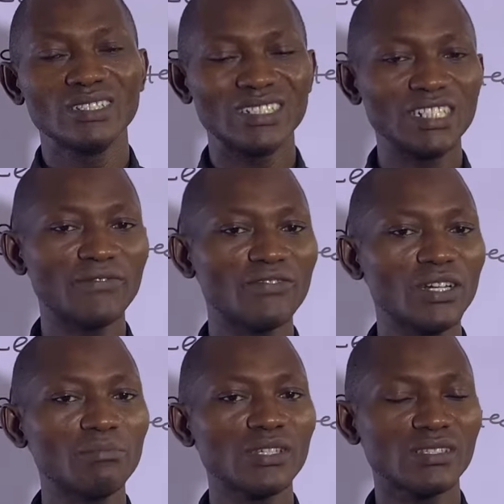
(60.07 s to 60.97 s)

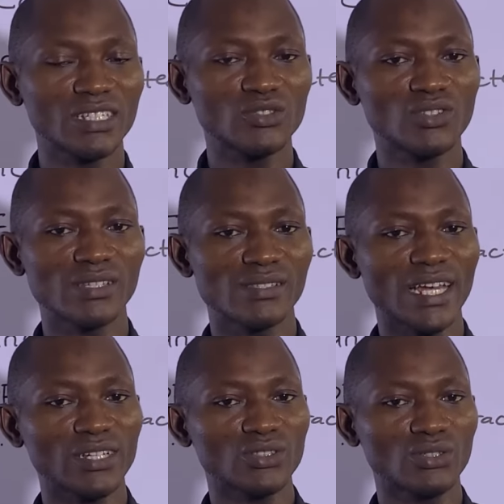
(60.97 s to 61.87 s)
different business
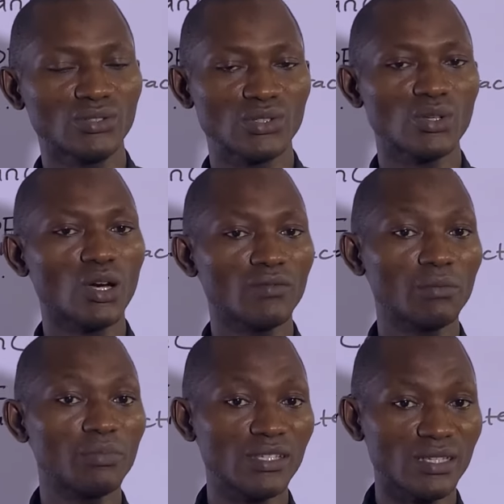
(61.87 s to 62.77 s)
transactions of a
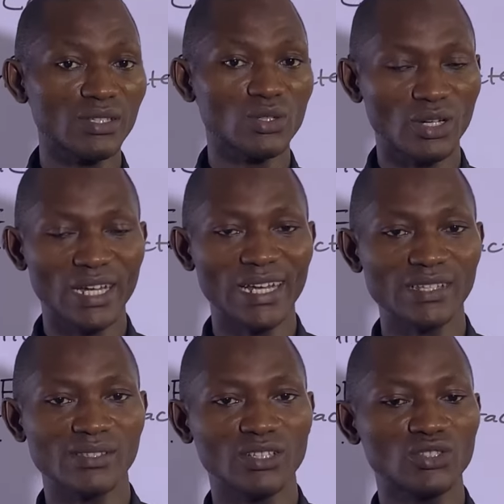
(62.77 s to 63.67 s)
business
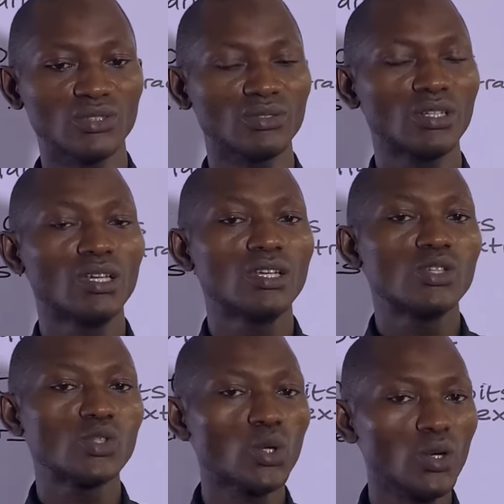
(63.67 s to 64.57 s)
organization.
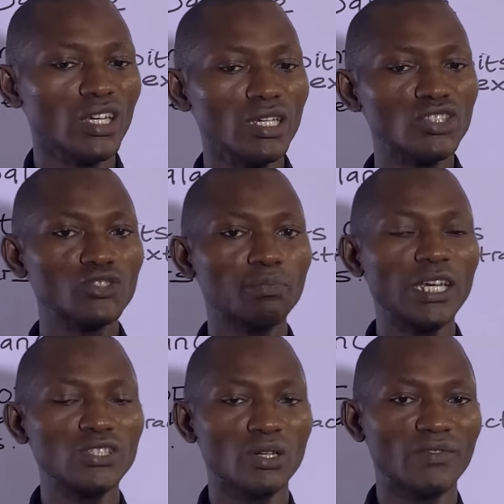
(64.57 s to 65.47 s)
So each
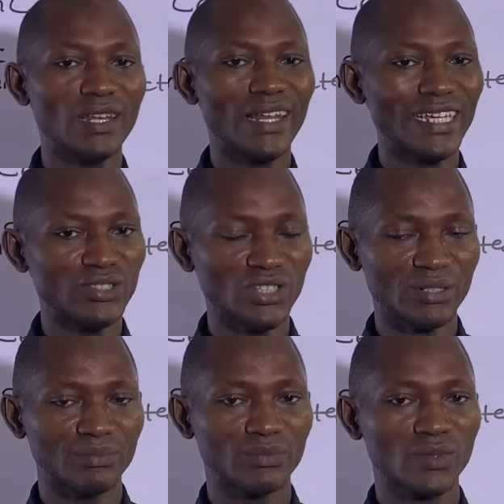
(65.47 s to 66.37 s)
page of a ledger
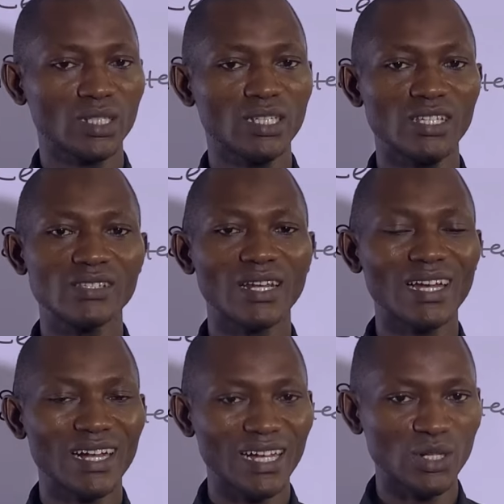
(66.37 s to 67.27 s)
is an
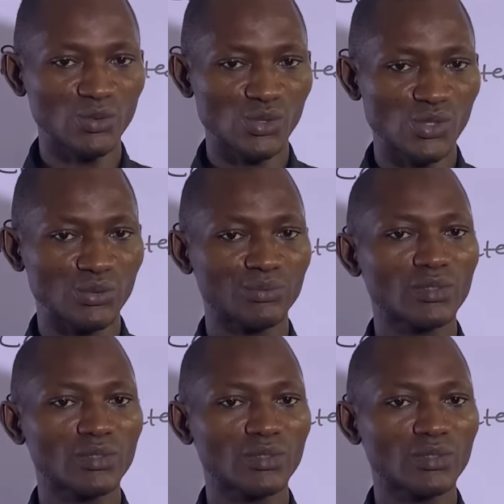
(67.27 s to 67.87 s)
account.